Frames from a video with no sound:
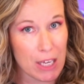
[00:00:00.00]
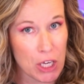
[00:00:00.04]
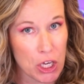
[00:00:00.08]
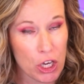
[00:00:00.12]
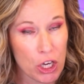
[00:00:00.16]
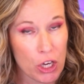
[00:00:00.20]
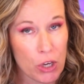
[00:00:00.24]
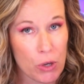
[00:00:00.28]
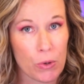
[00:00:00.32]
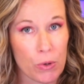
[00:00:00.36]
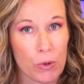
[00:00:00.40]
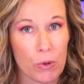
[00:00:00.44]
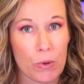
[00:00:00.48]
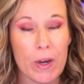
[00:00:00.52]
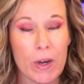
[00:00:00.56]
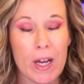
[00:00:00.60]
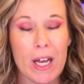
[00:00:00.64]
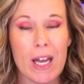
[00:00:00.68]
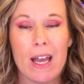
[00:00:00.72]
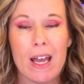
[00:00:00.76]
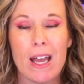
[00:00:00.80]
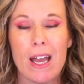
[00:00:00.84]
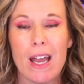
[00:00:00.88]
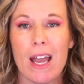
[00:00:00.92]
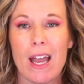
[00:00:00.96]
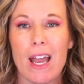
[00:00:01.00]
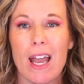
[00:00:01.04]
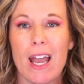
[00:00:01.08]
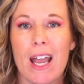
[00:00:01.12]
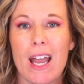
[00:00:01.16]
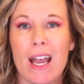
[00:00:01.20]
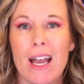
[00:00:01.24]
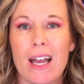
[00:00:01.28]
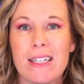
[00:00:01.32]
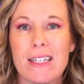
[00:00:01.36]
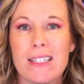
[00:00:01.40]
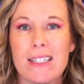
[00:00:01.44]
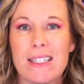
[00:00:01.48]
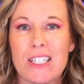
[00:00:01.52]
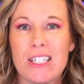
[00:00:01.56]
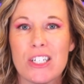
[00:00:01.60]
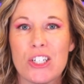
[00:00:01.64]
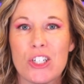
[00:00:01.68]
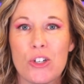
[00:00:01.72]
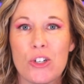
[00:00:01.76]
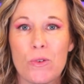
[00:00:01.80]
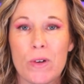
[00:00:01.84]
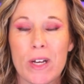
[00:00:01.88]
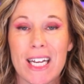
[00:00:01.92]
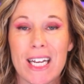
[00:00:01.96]
you and
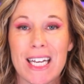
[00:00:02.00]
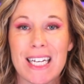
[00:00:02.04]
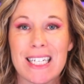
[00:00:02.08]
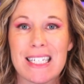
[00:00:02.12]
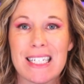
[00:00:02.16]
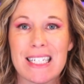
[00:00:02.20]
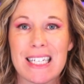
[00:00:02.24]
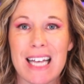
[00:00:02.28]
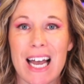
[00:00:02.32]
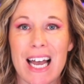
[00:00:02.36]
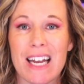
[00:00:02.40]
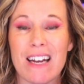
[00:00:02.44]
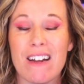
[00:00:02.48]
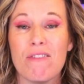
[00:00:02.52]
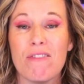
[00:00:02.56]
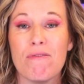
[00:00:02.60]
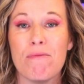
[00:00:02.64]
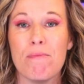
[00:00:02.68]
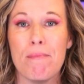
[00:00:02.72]
do it inside of